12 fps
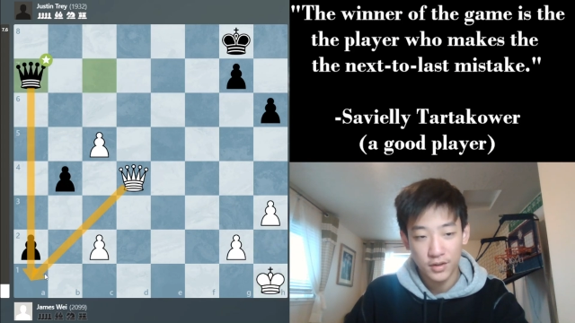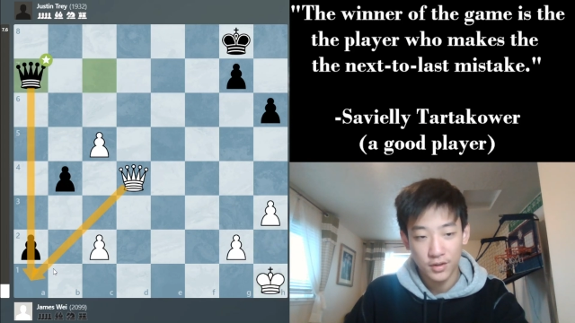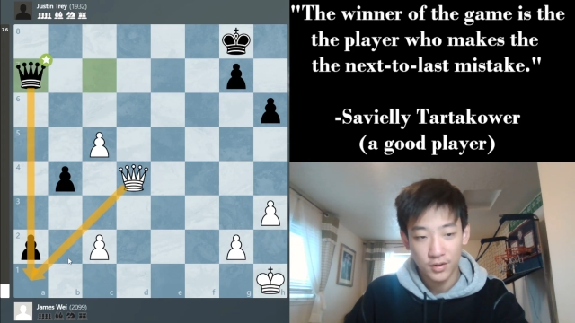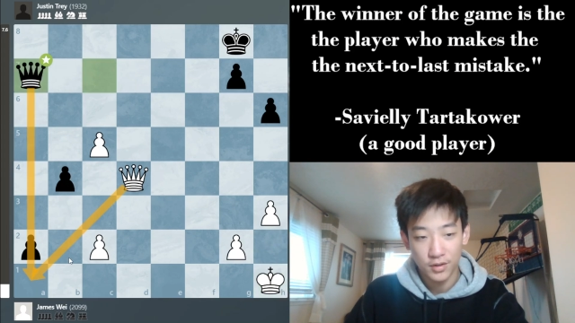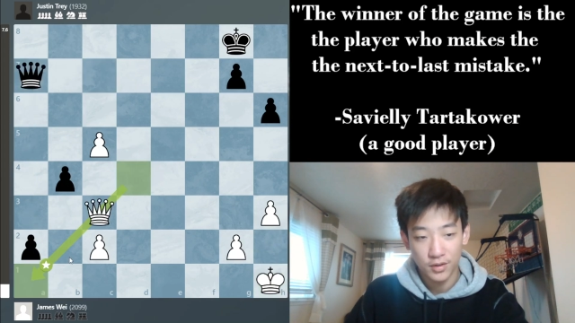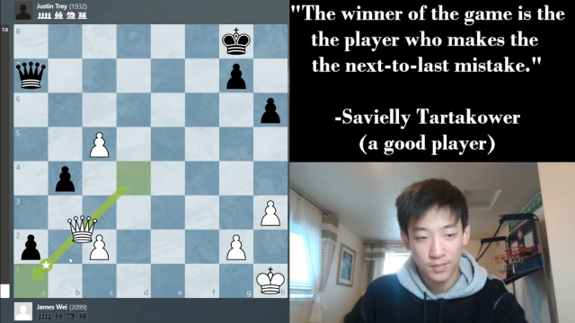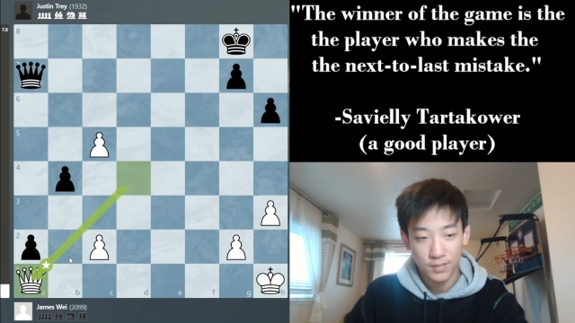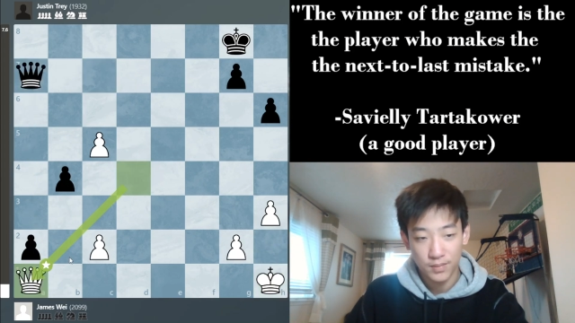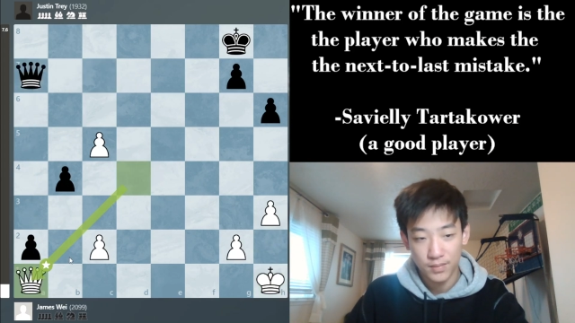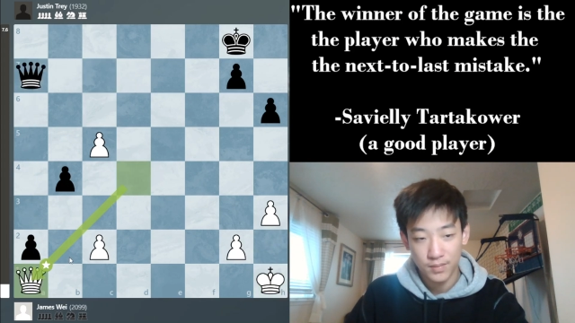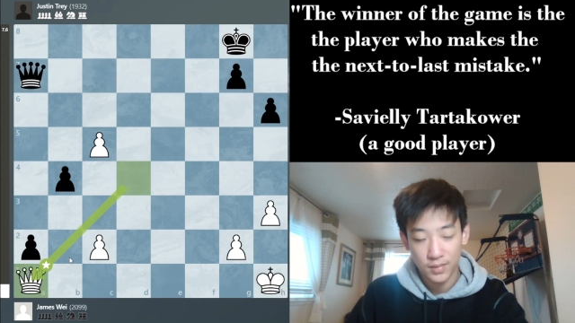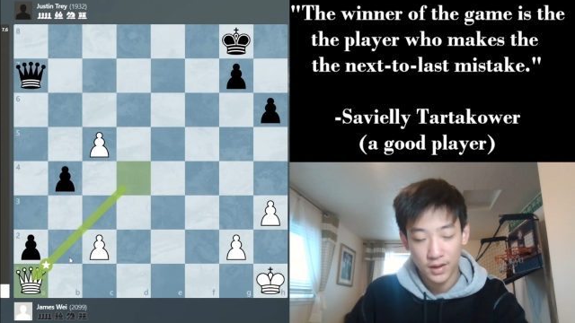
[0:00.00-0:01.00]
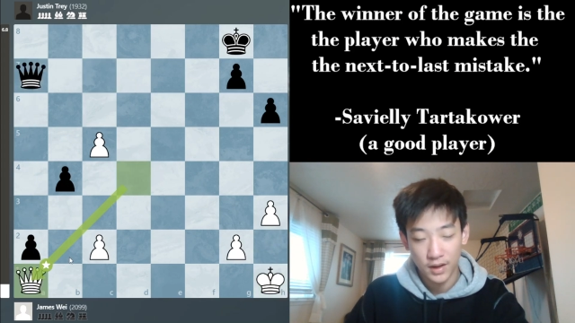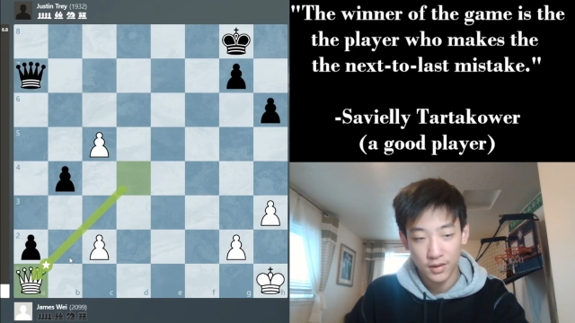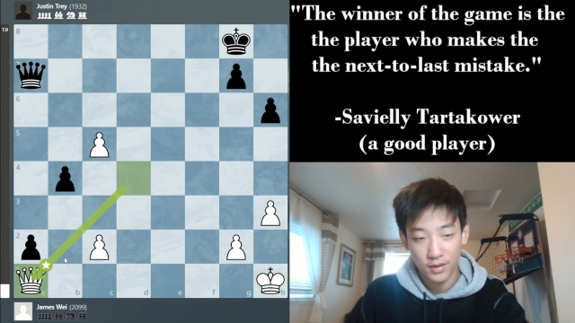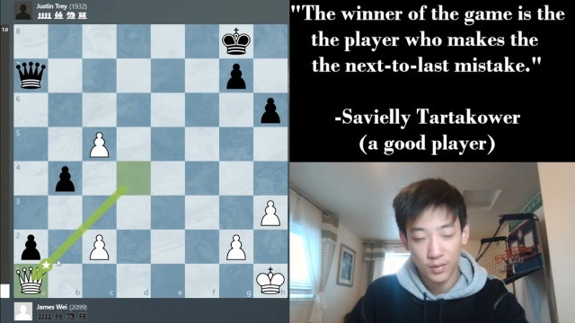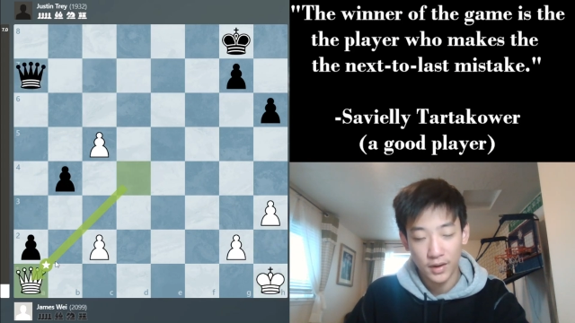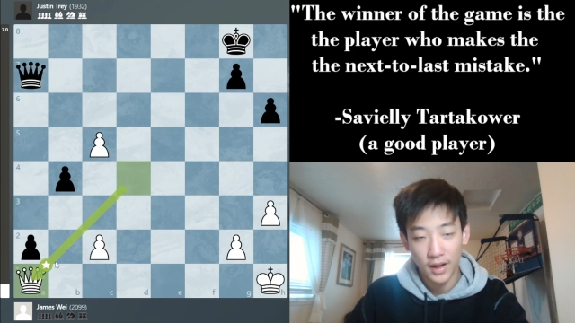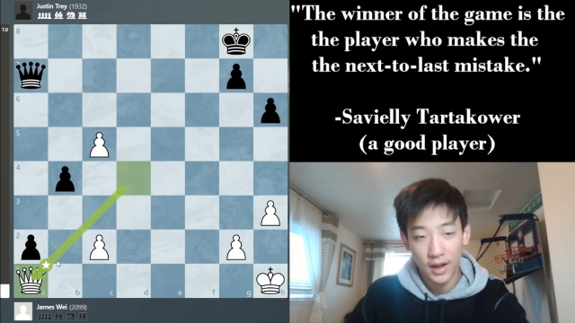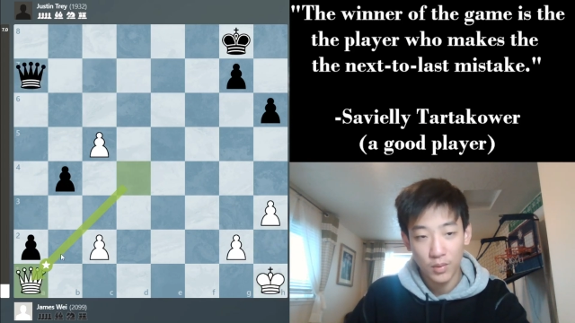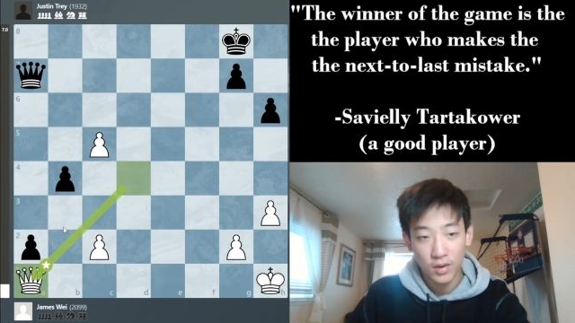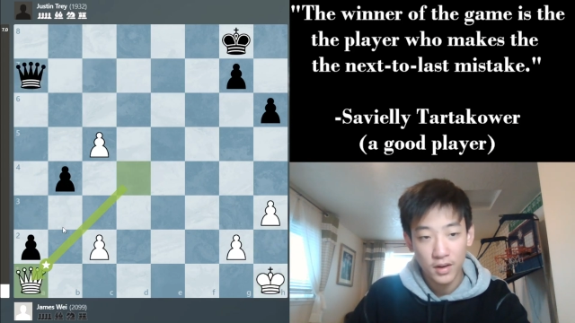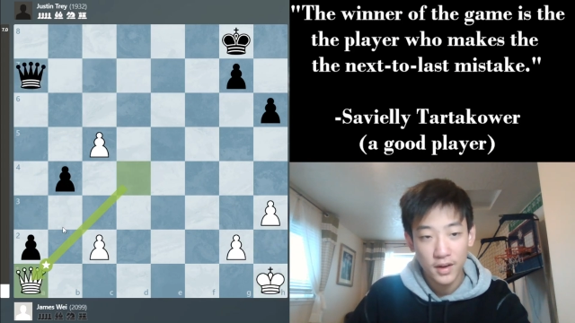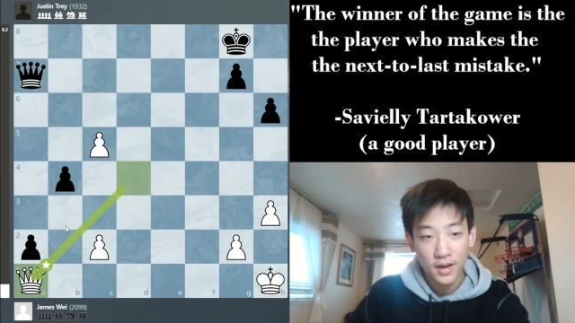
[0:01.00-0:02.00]
to play queen
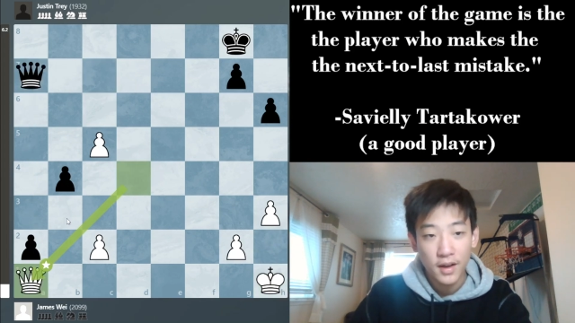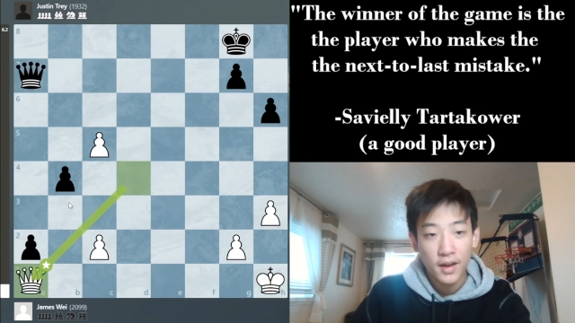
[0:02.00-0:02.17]
a1,